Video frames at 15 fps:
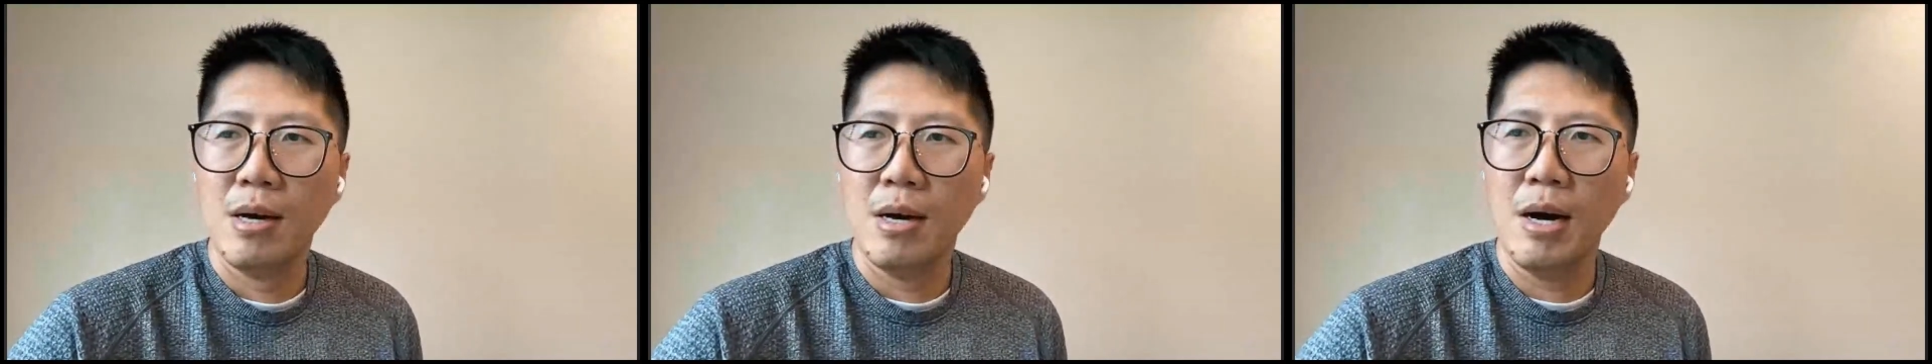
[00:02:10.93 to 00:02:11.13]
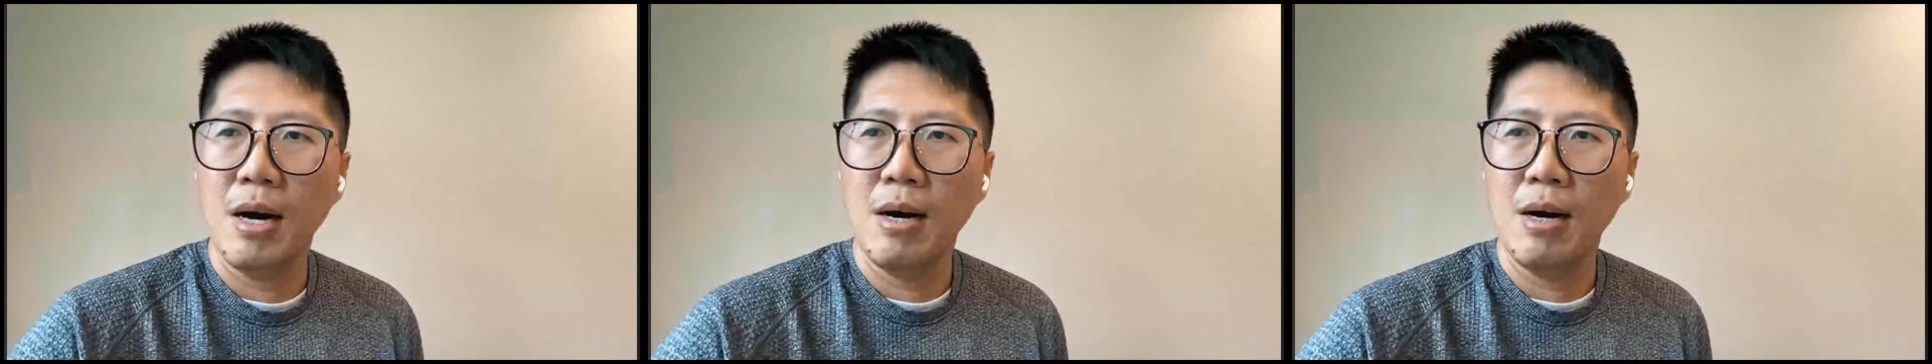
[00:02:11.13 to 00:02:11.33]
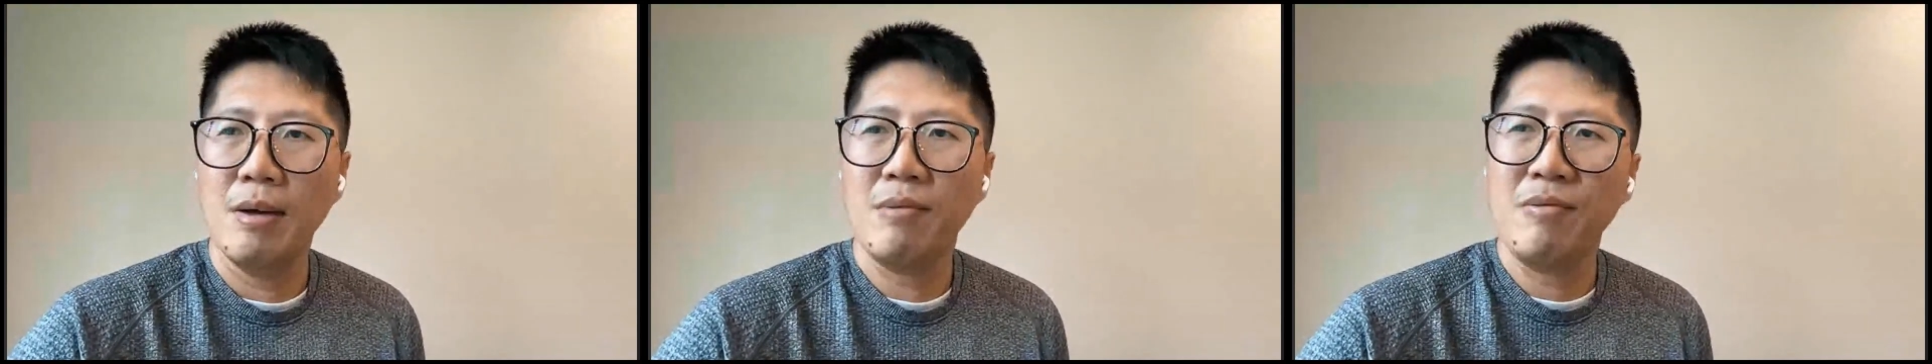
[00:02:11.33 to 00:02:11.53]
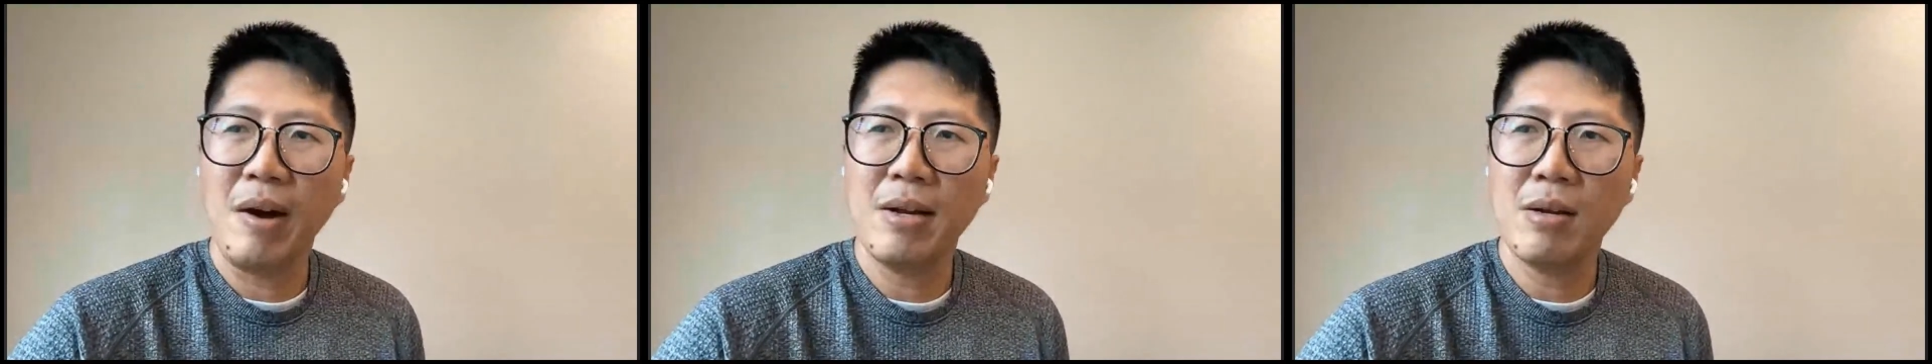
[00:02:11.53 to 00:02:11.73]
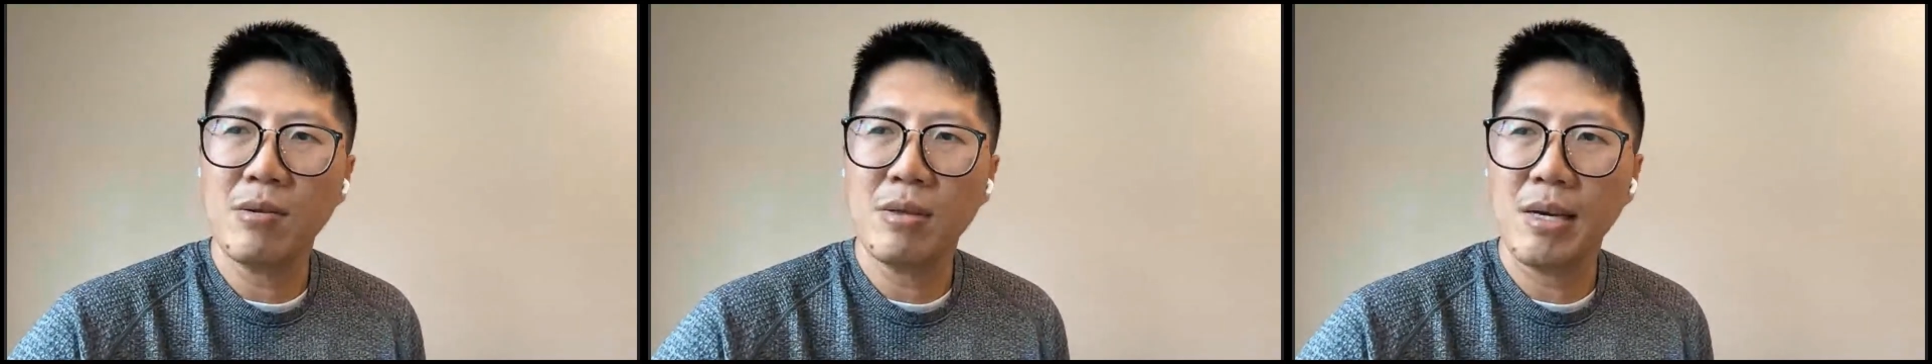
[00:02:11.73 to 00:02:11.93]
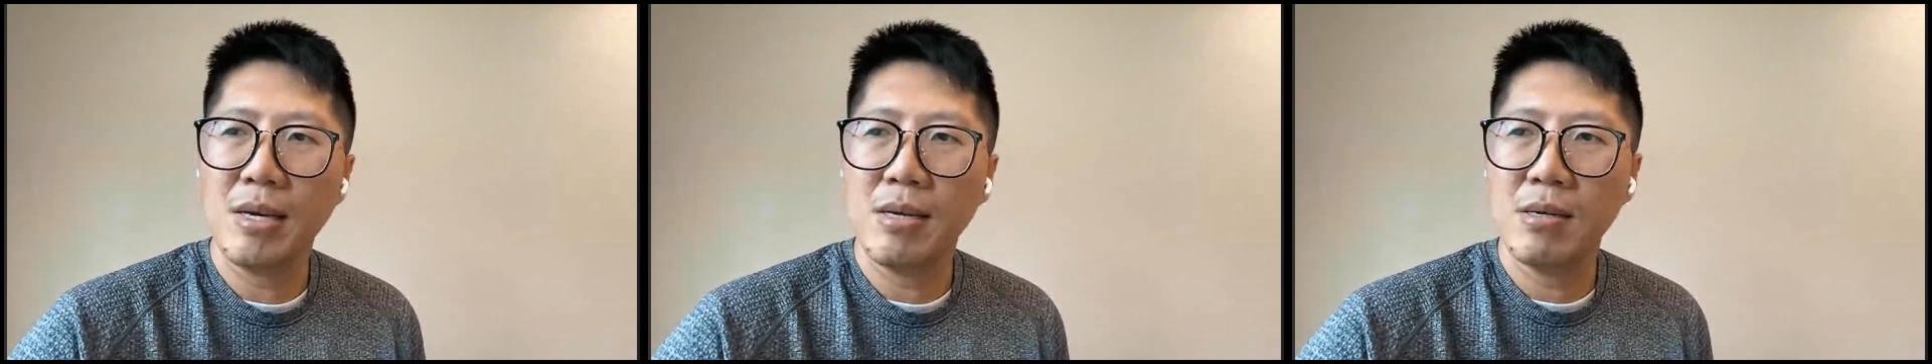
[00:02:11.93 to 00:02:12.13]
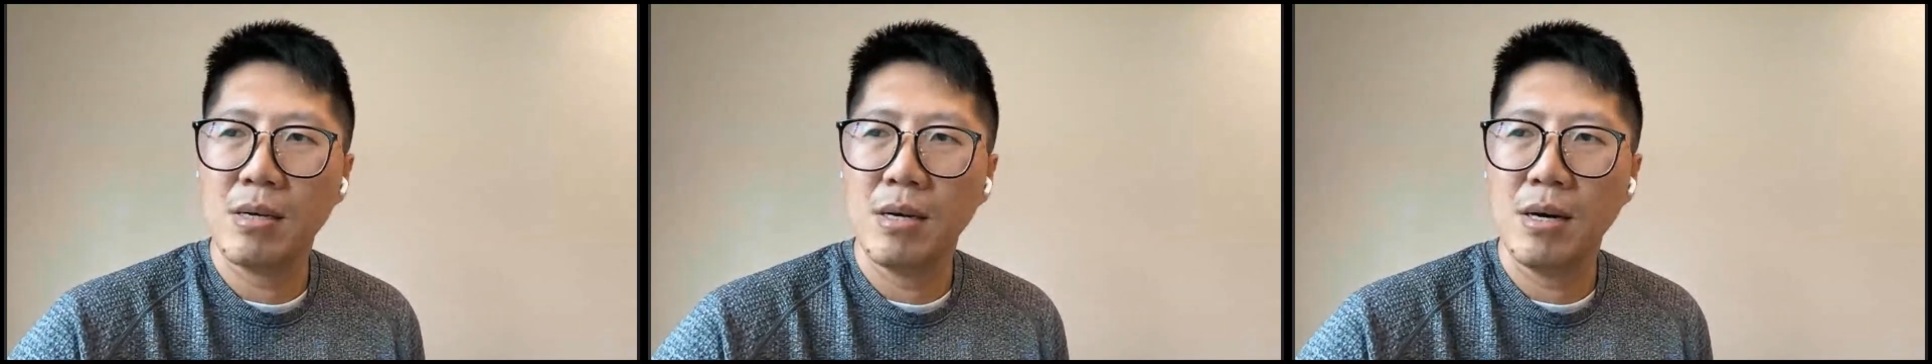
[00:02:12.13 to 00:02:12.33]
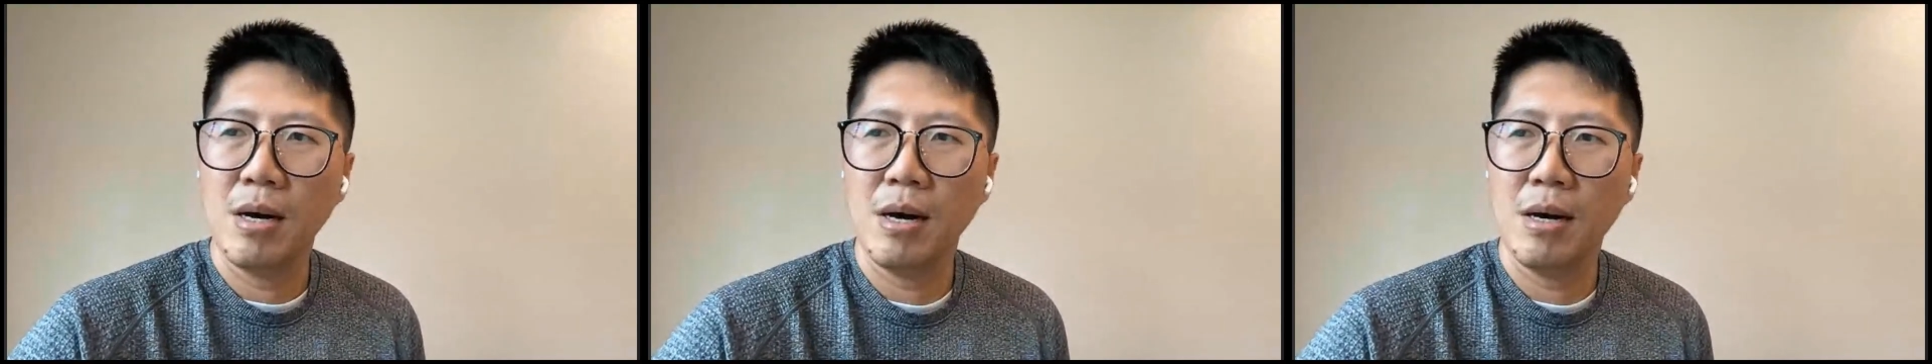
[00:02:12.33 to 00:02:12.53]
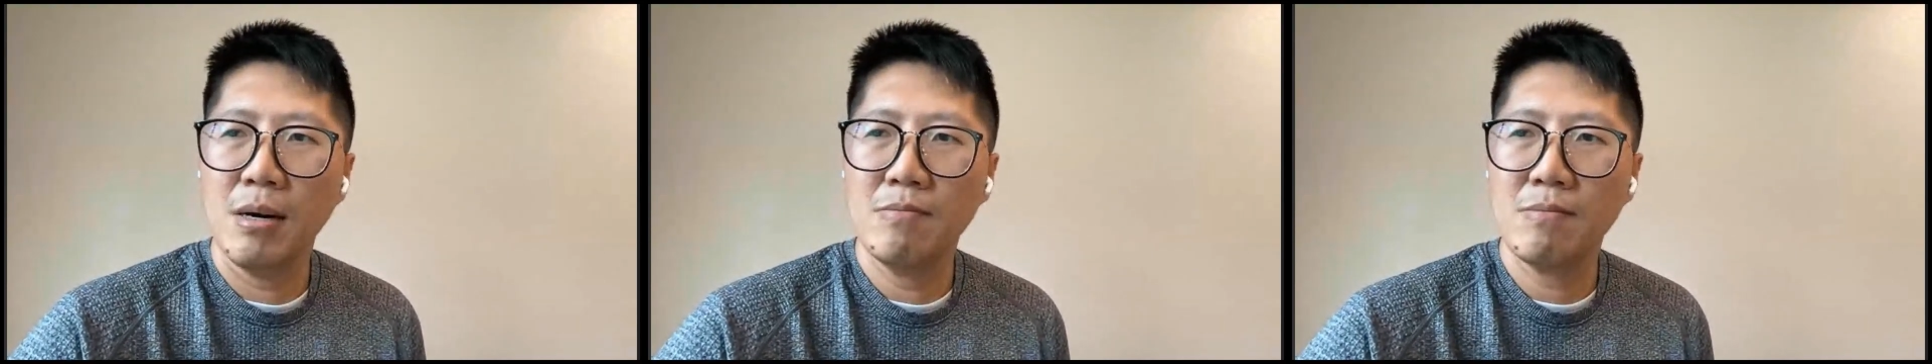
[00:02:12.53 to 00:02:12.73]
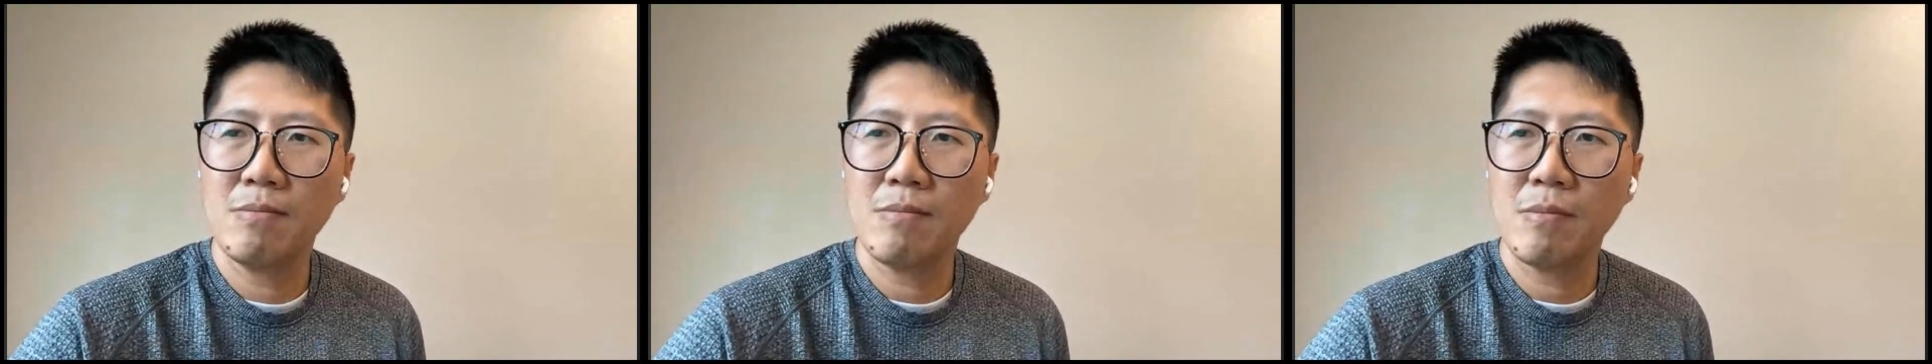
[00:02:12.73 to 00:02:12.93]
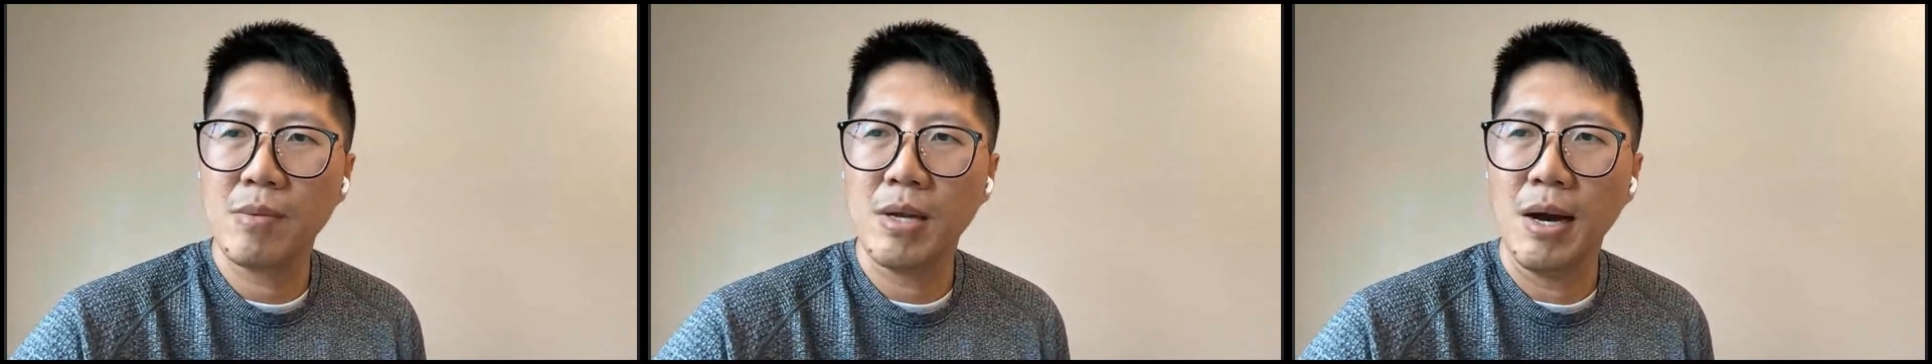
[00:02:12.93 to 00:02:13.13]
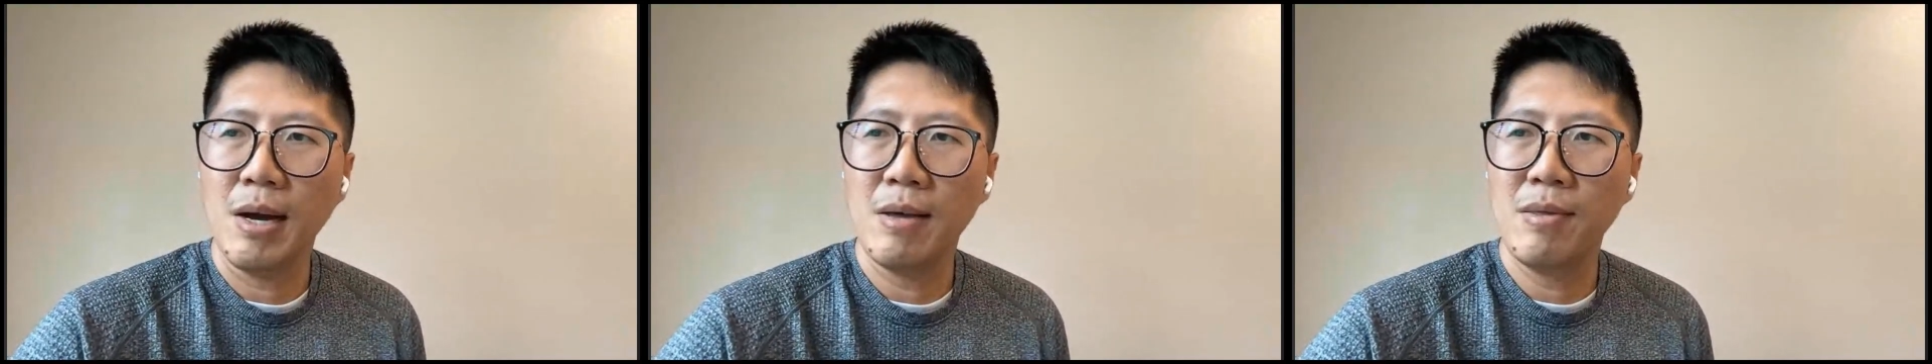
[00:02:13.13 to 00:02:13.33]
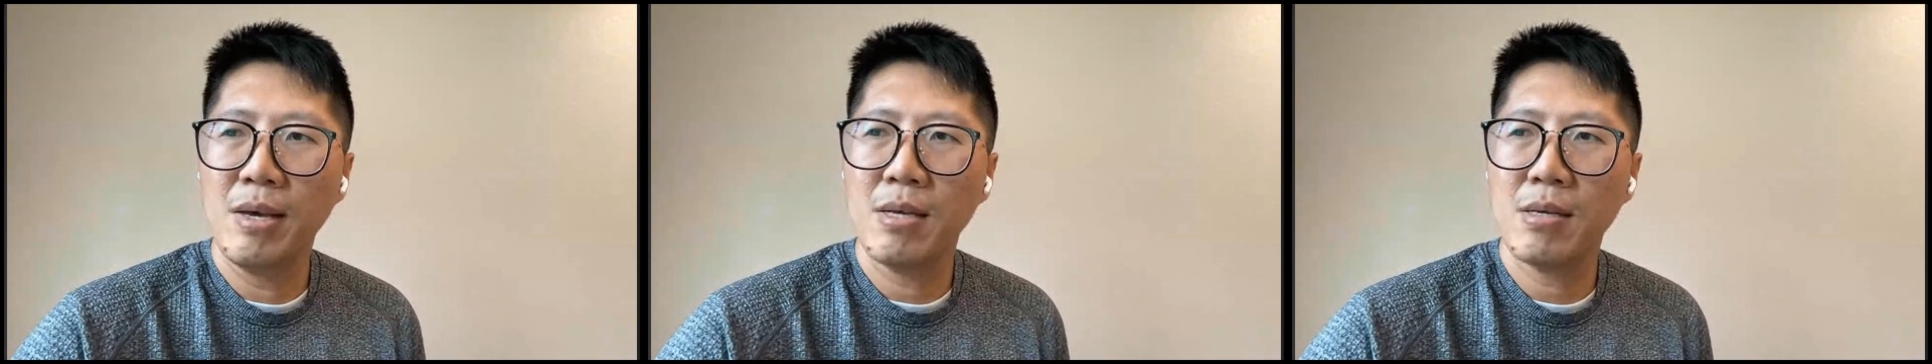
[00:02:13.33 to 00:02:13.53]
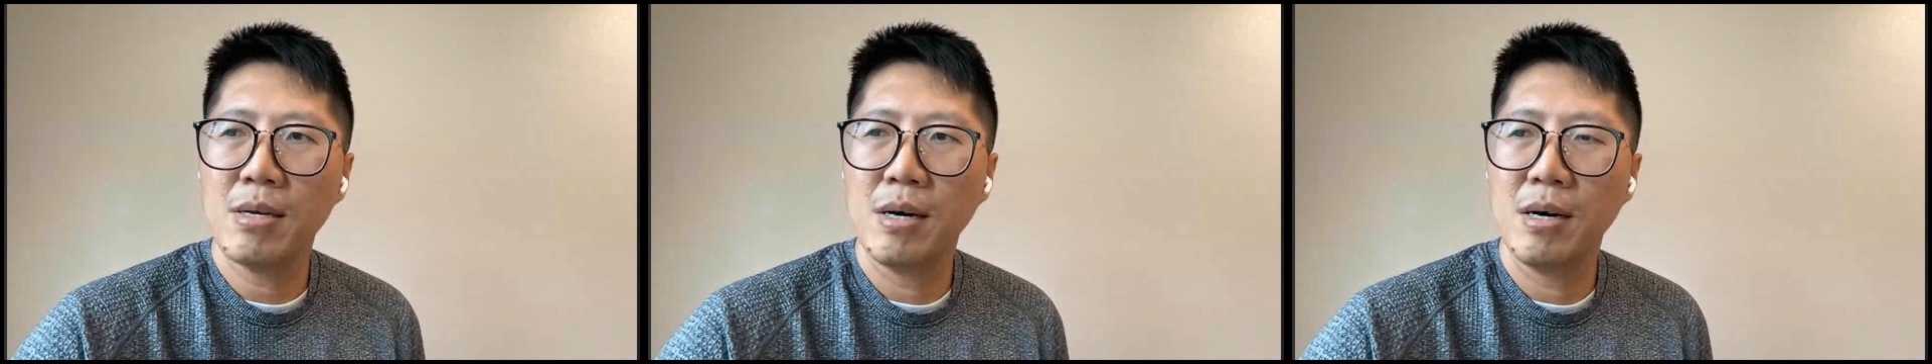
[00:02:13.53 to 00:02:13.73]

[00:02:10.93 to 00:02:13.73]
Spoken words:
And finally, I think